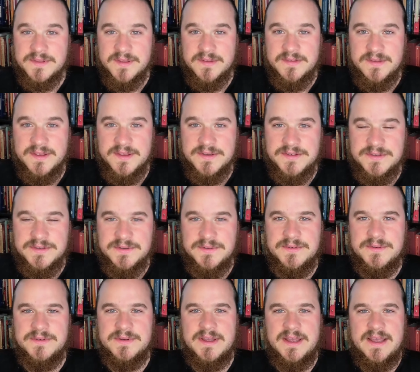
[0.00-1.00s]
this
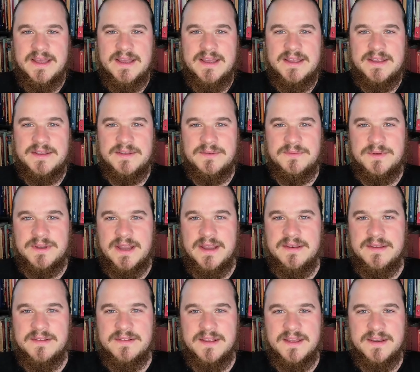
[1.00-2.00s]
issue. And what I
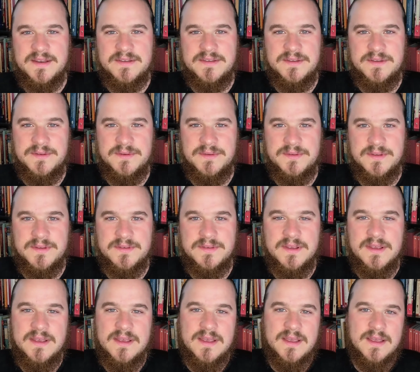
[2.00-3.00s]
decided to use is
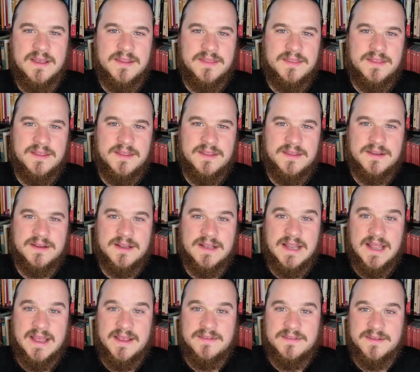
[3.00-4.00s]
the
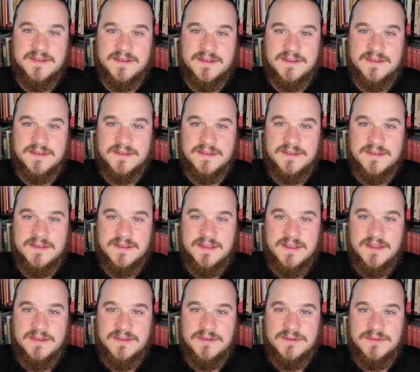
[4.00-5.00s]
classic
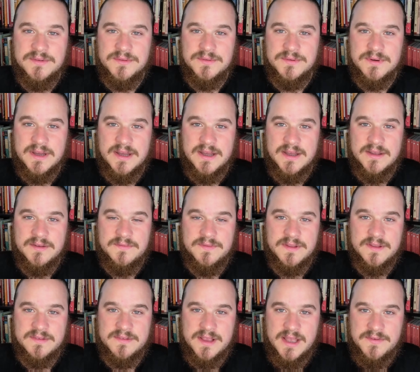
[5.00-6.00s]
Hindu
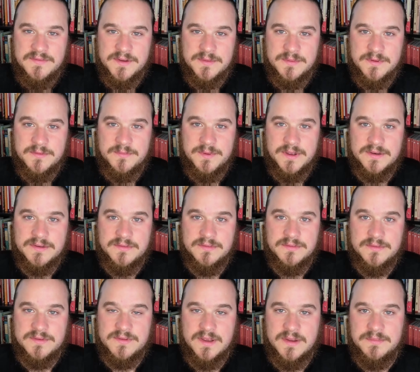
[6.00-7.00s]
philosophic perspective
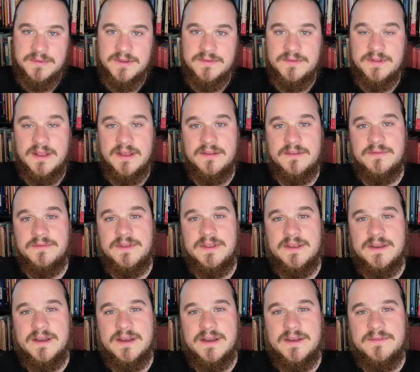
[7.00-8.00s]
through Samkhya
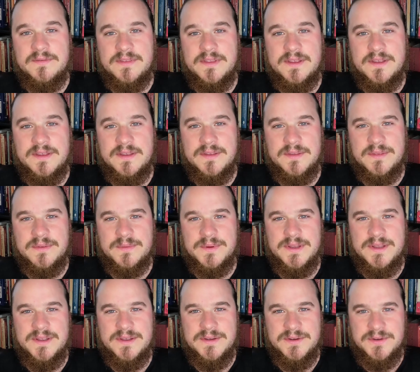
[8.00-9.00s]
philosophy of the
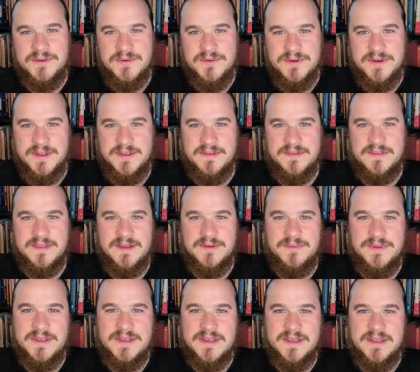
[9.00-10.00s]
three gunas, that
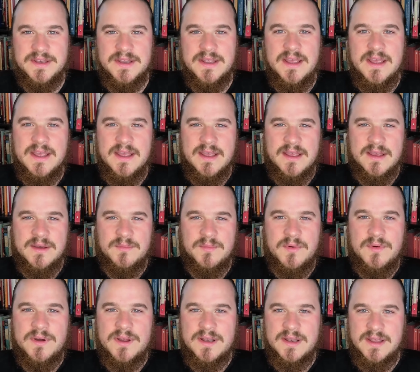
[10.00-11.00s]
we can
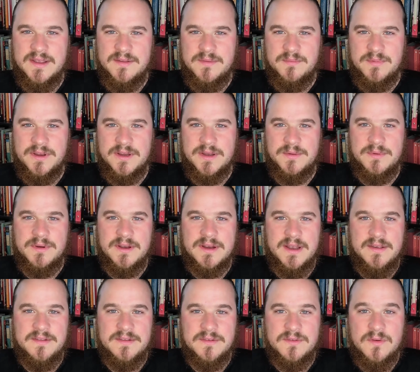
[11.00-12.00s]
more or less break up all
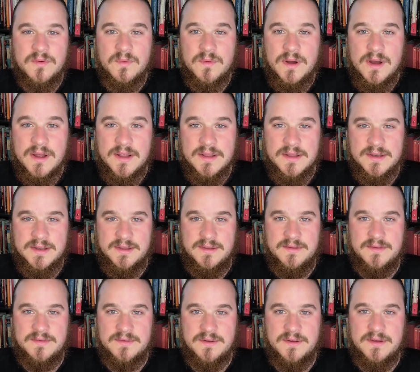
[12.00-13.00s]
kinds of
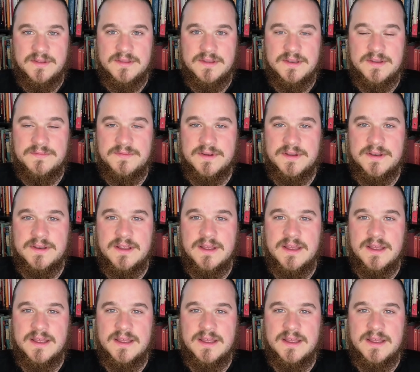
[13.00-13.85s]
qualities, all the different